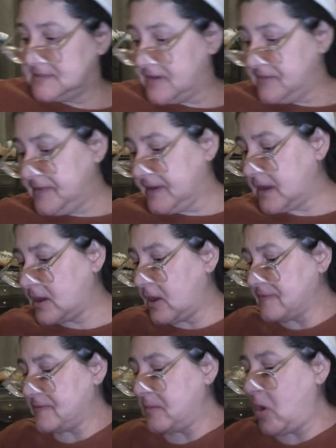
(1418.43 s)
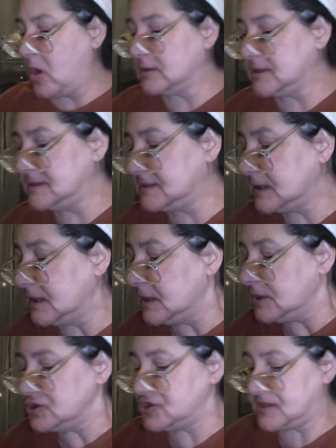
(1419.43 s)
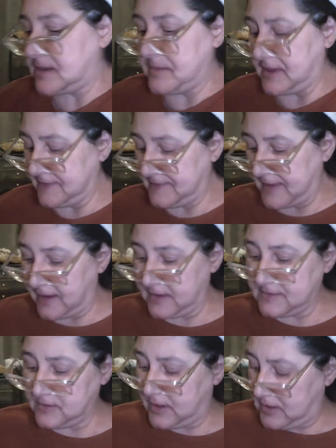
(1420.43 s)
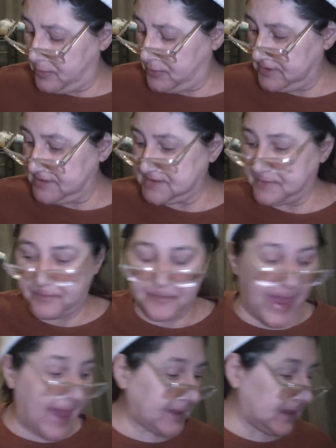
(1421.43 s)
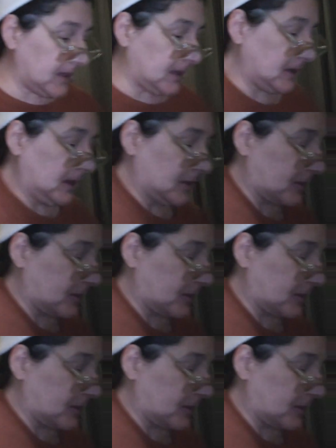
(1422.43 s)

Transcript: It's everything I got from Aldi's. Just give me a second so I can put this back in